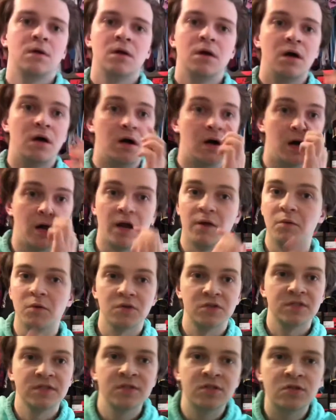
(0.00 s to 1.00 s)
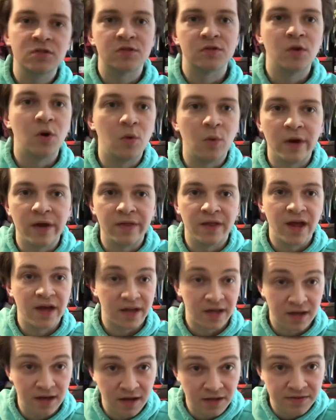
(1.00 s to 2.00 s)
Alright, well, since there's no way that I
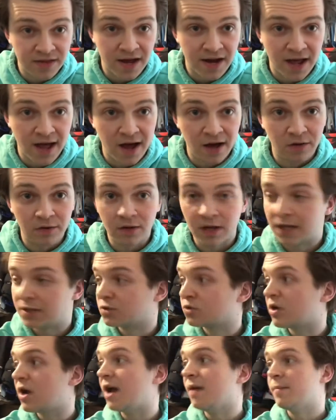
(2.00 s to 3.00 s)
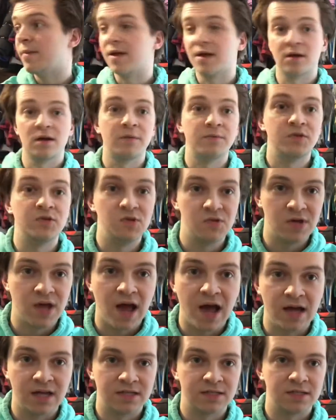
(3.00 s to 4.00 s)
can cut that out, I'll try and make it up to you
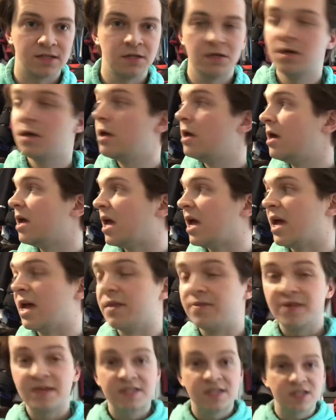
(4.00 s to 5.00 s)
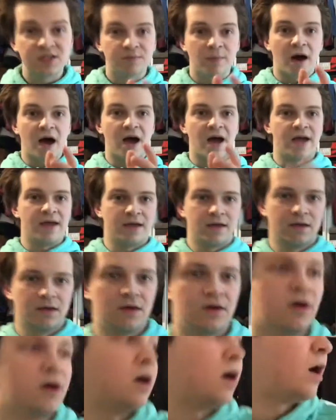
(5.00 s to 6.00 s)
guys. And this is my...
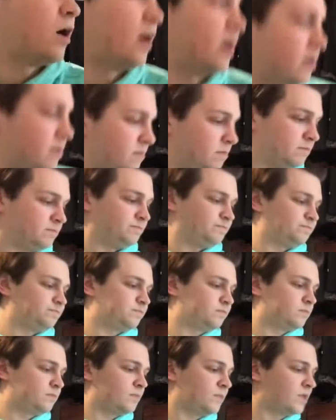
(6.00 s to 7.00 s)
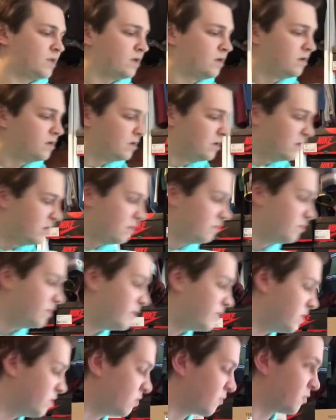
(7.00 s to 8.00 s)
Alright,
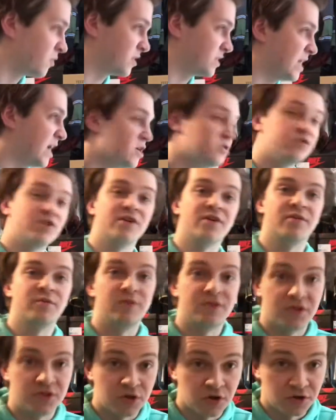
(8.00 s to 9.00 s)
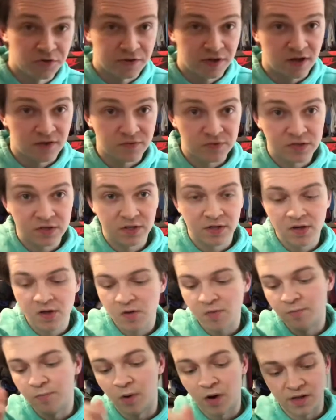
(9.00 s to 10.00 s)
maybe over-exaggerating with Turtle Doves,
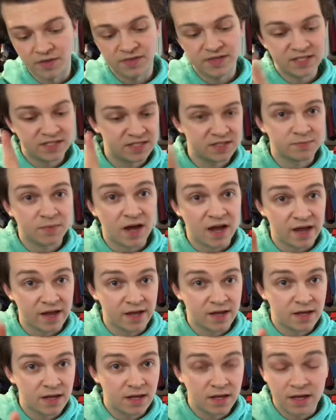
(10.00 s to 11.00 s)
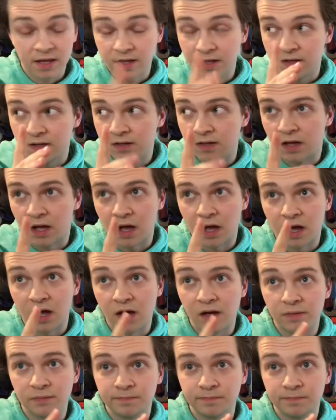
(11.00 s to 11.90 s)
but this is my, I